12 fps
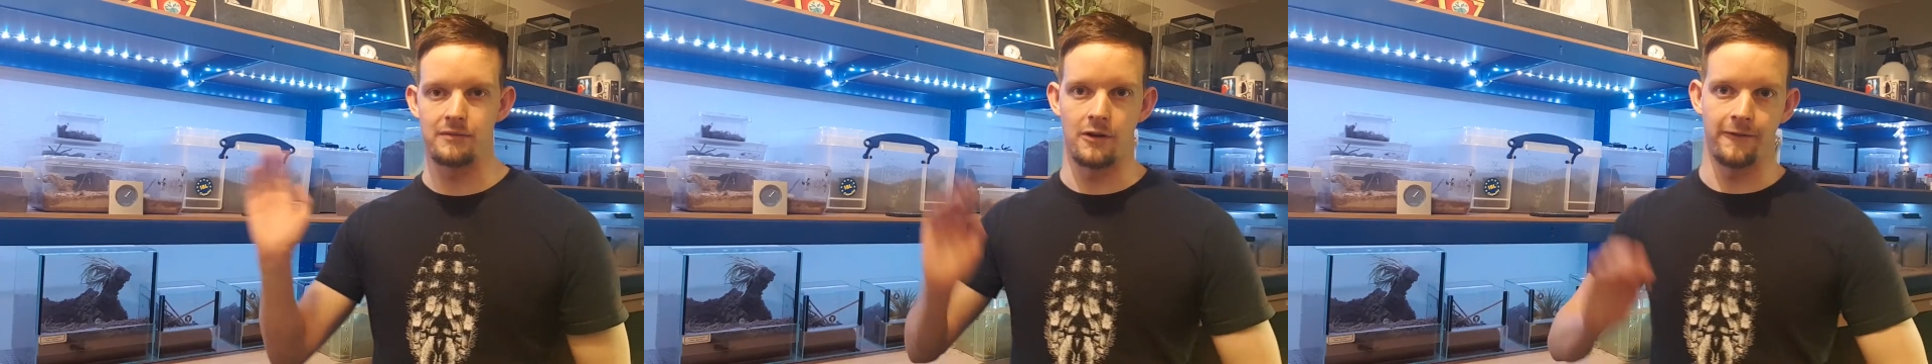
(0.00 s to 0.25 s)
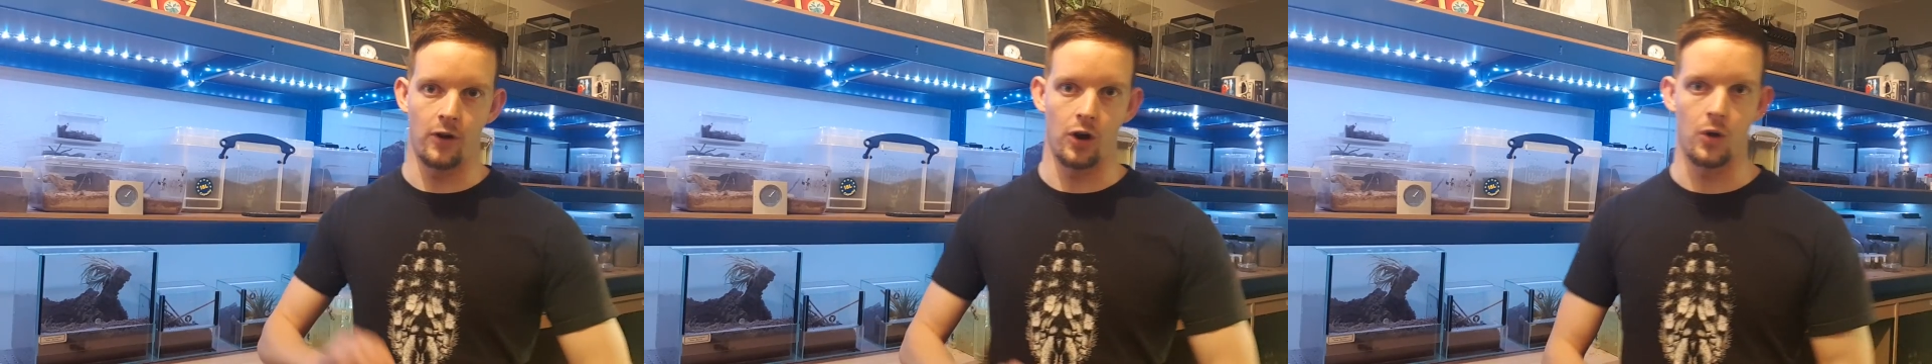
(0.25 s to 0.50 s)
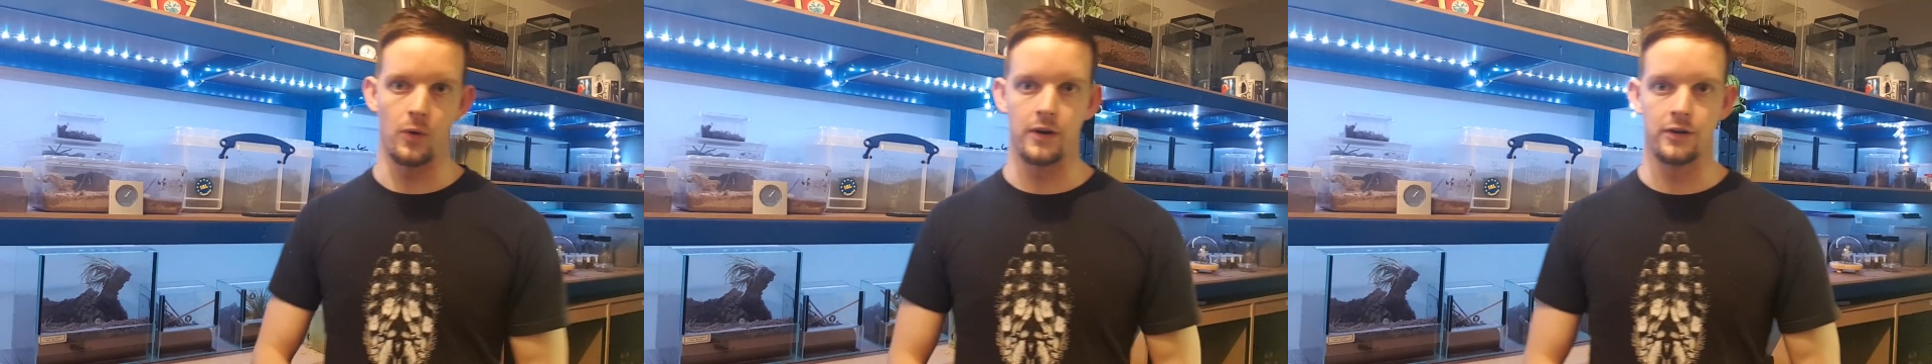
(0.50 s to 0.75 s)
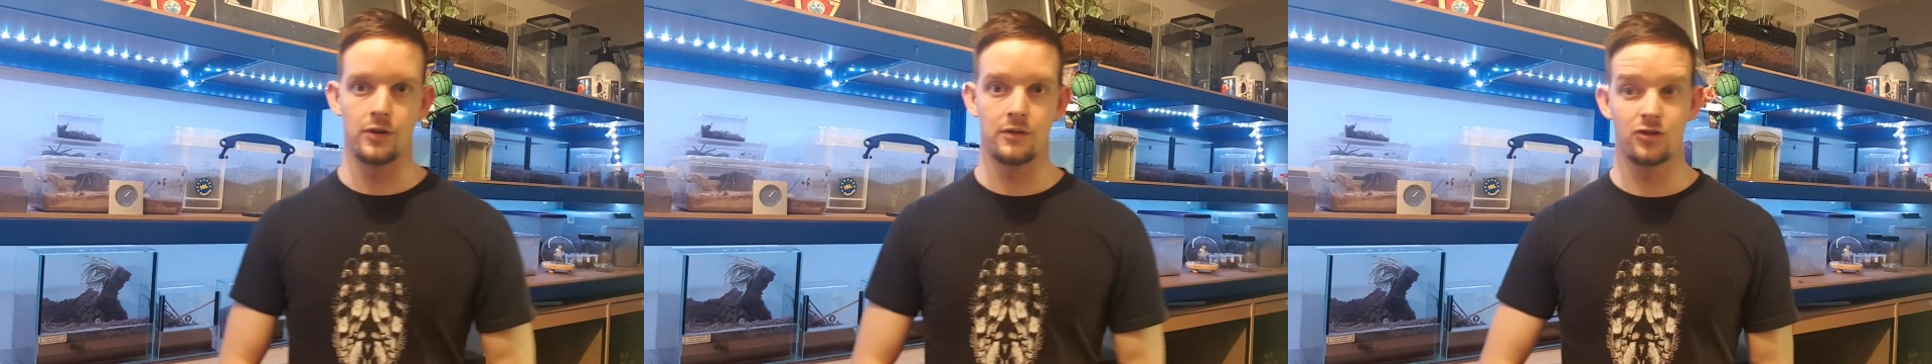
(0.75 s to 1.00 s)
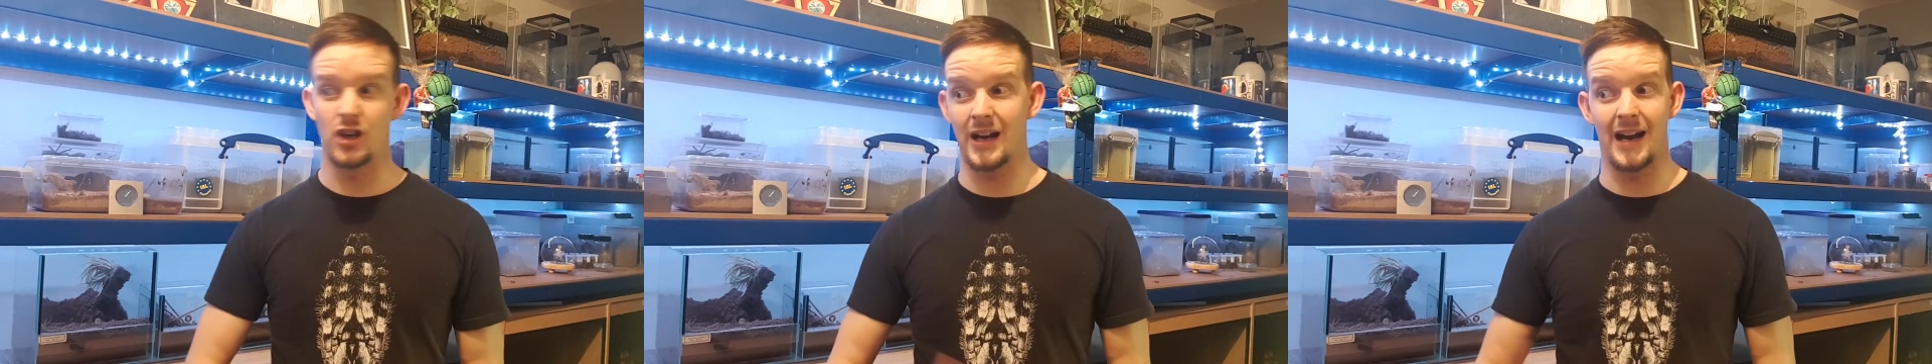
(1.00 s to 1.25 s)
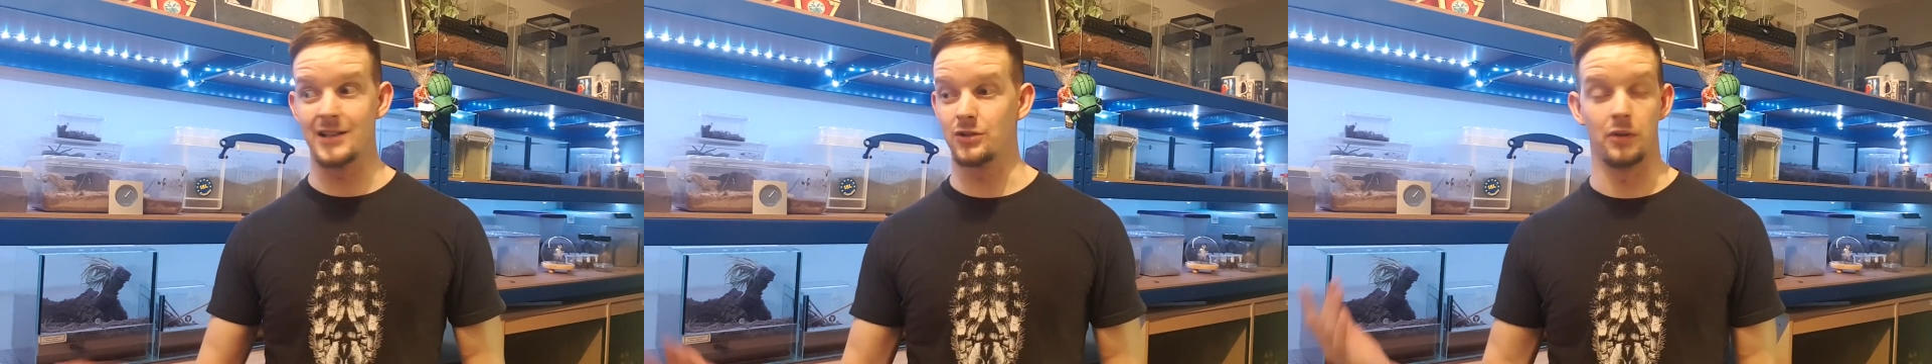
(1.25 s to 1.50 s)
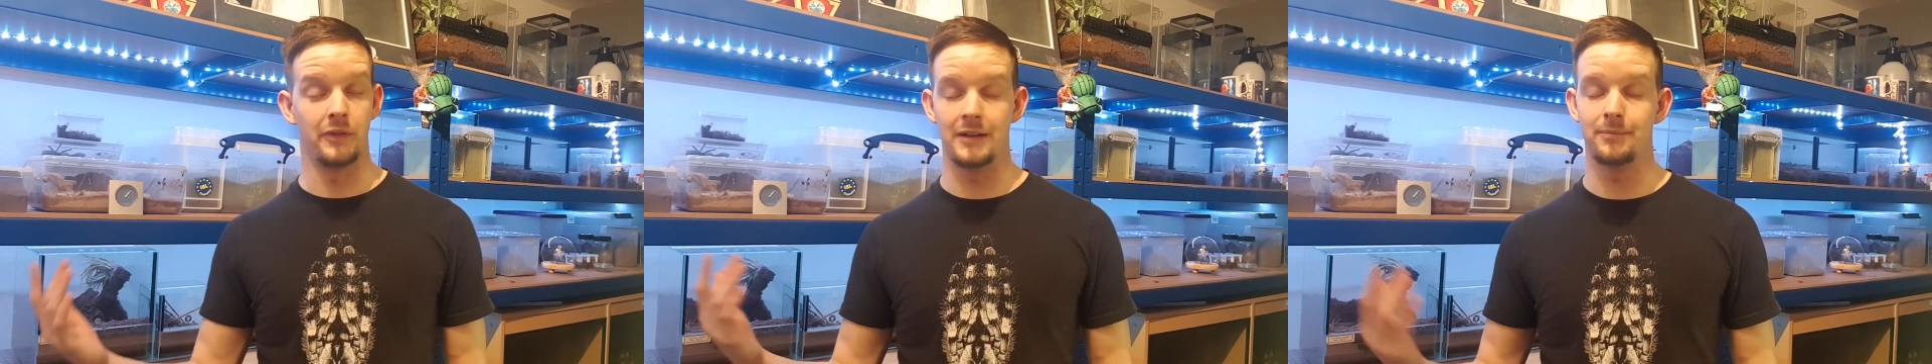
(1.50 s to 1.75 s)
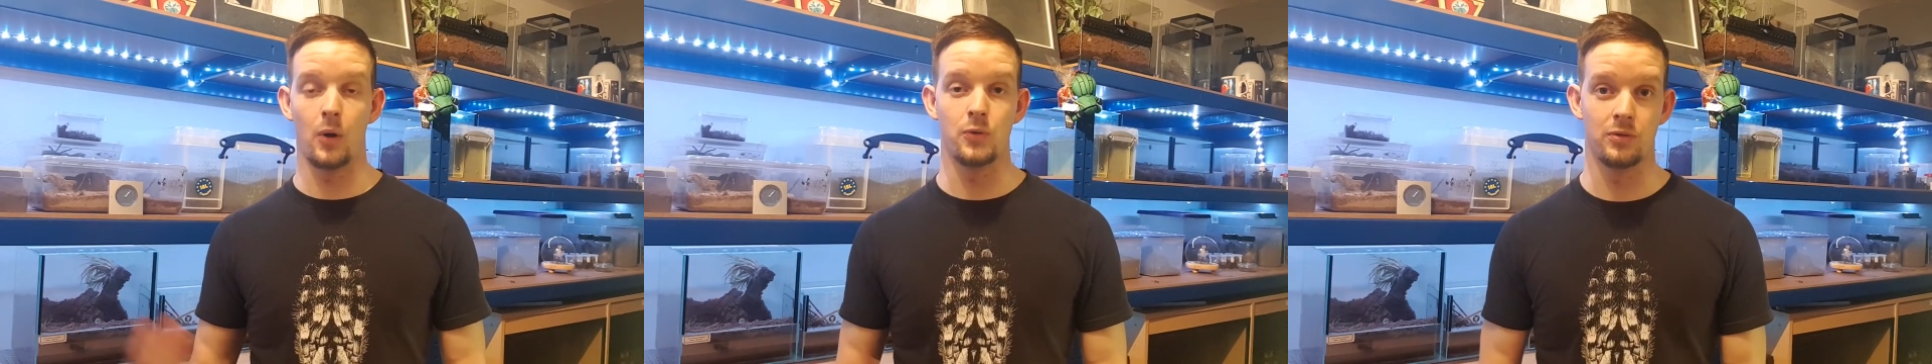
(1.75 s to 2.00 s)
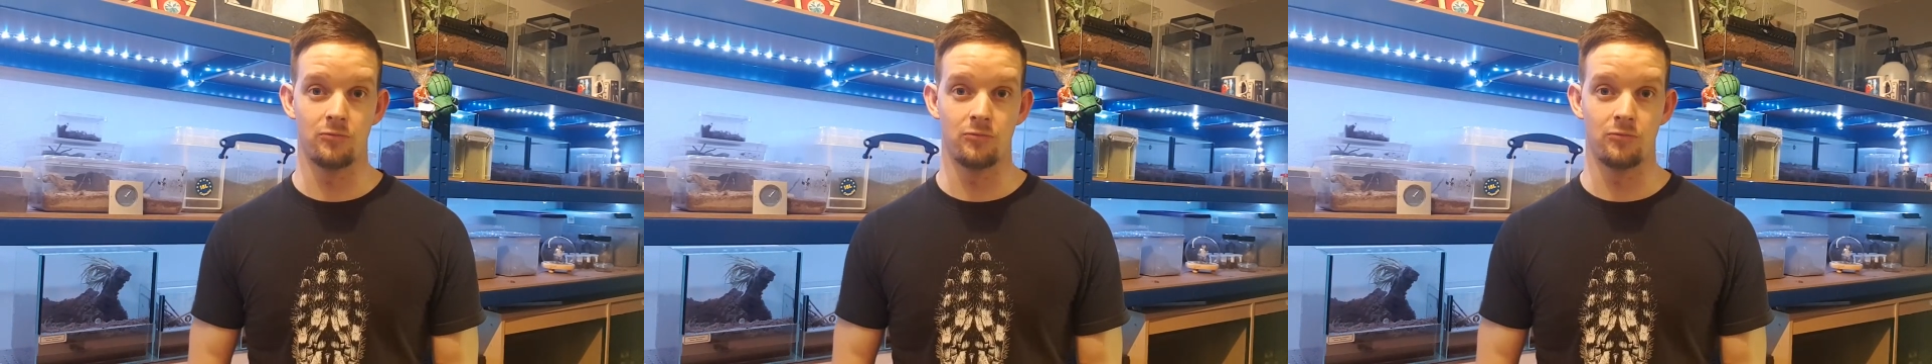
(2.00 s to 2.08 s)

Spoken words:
him a follow and check out his stuff. He posts